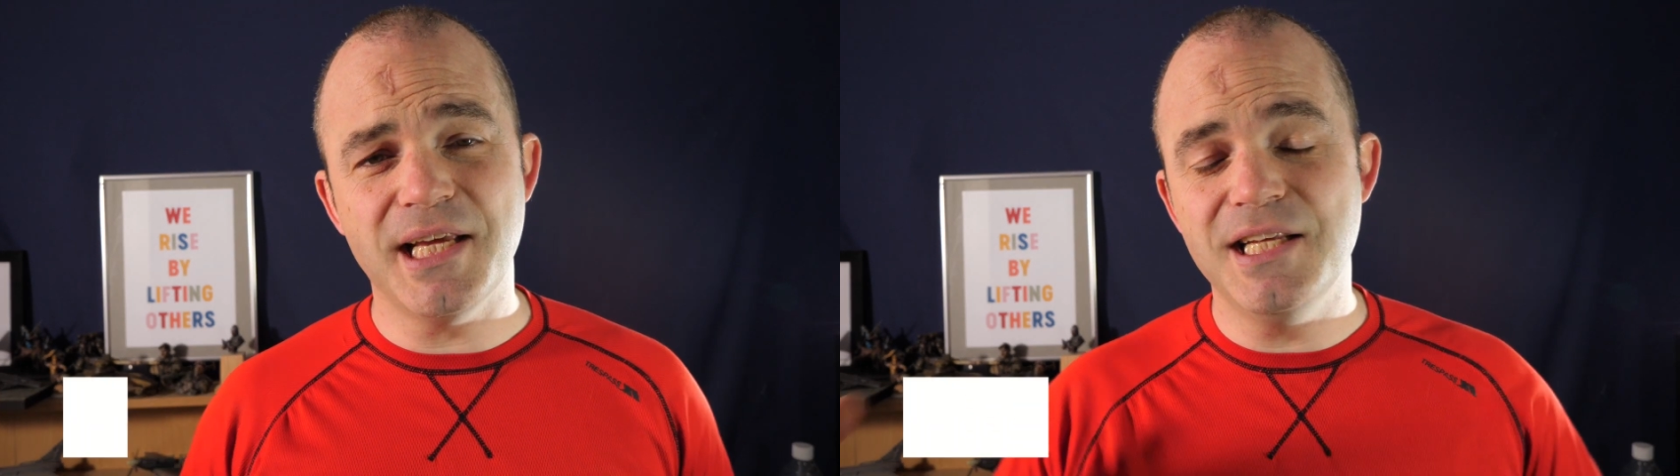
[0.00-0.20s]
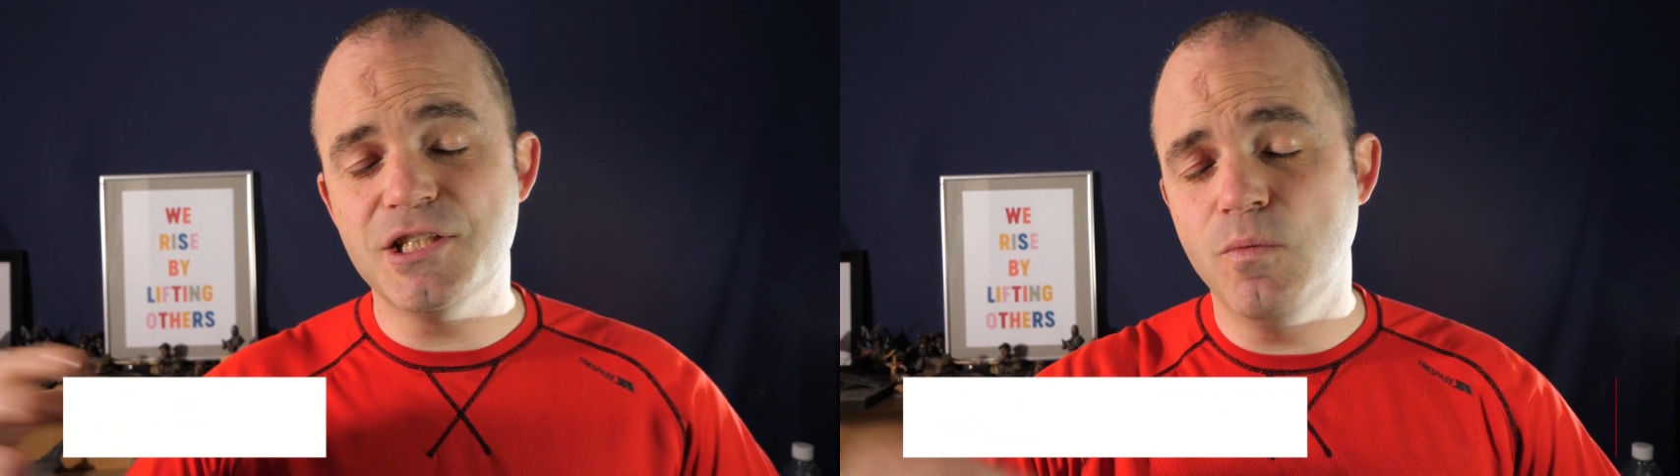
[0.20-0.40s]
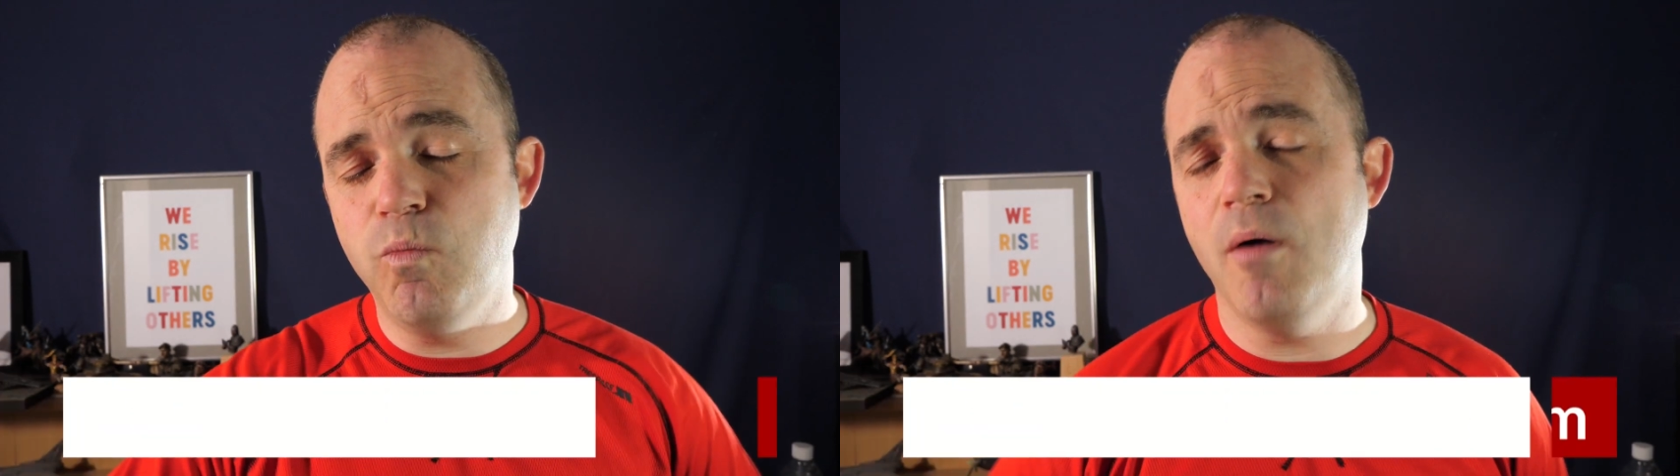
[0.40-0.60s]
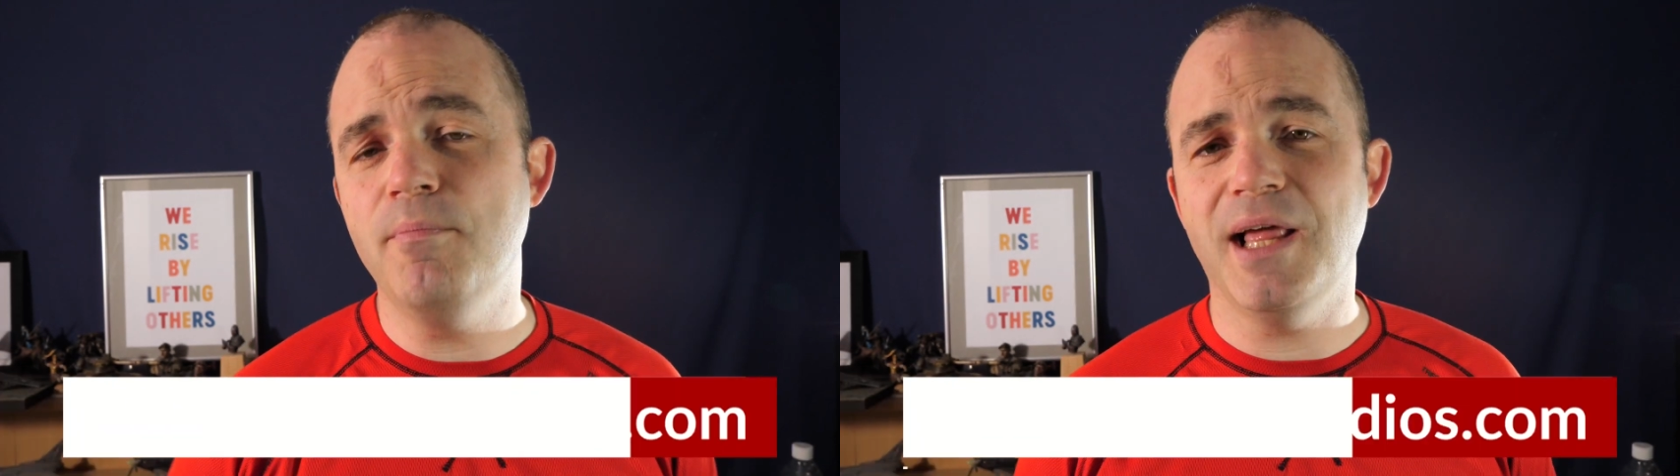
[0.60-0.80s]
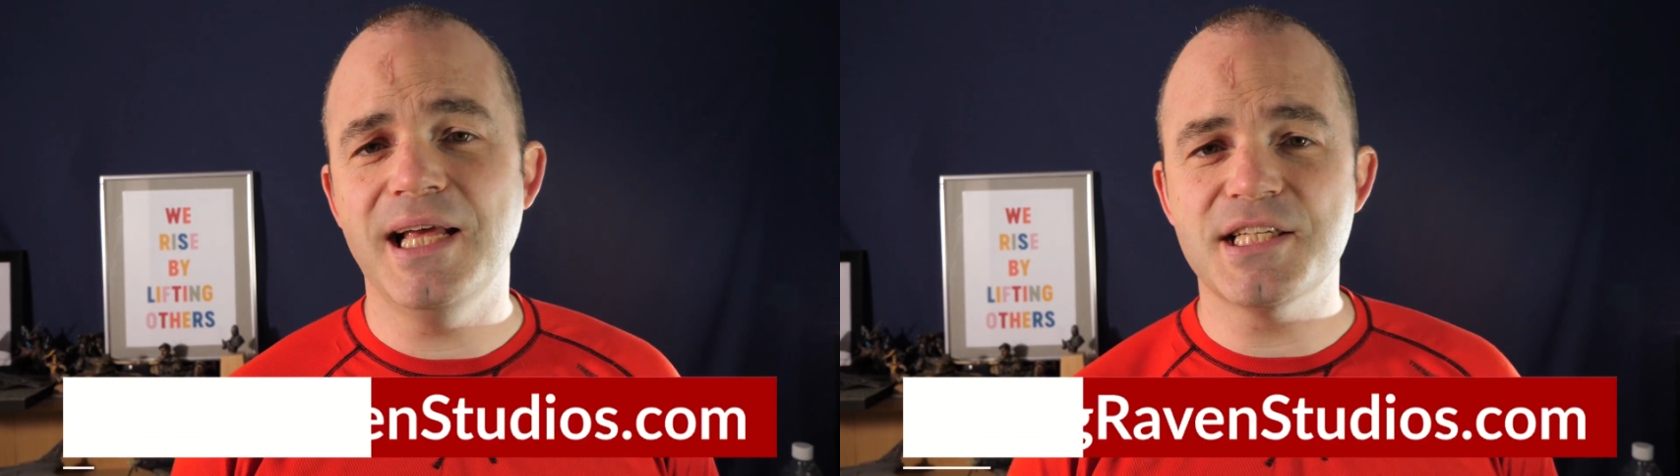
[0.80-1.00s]
into one
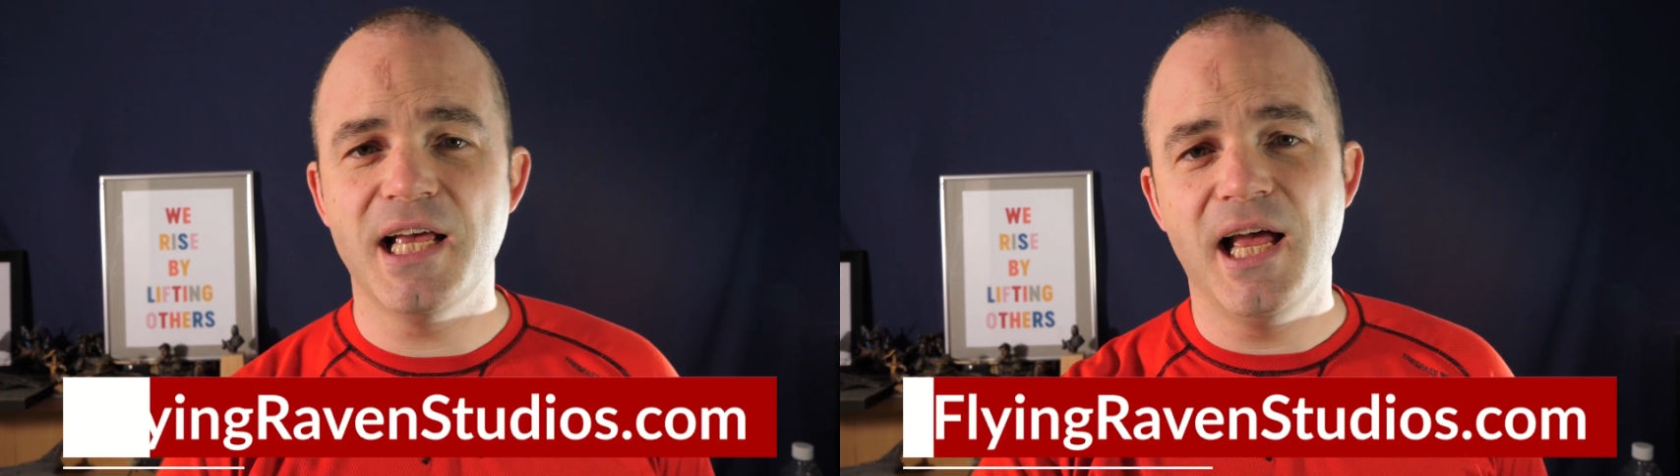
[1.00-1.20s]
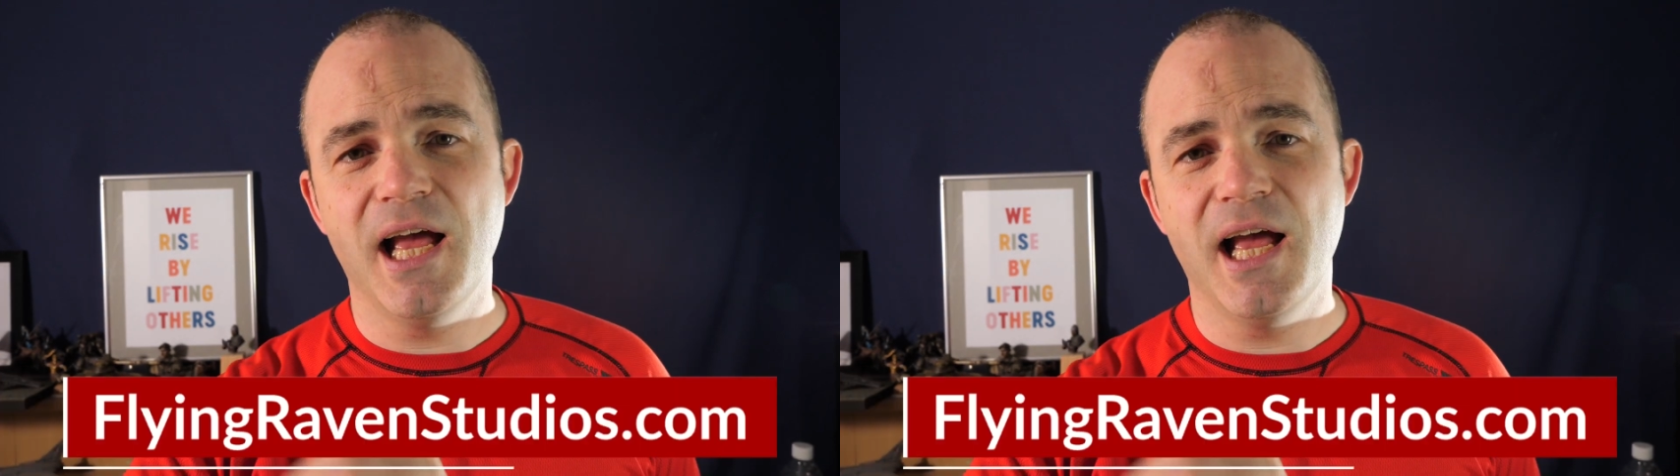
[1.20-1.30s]
place